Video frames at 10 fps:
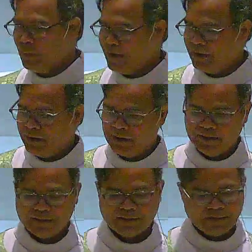The
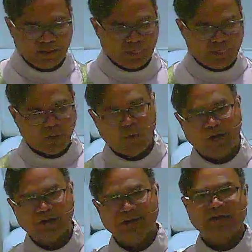wind,
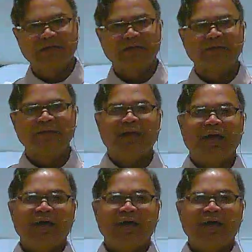the water,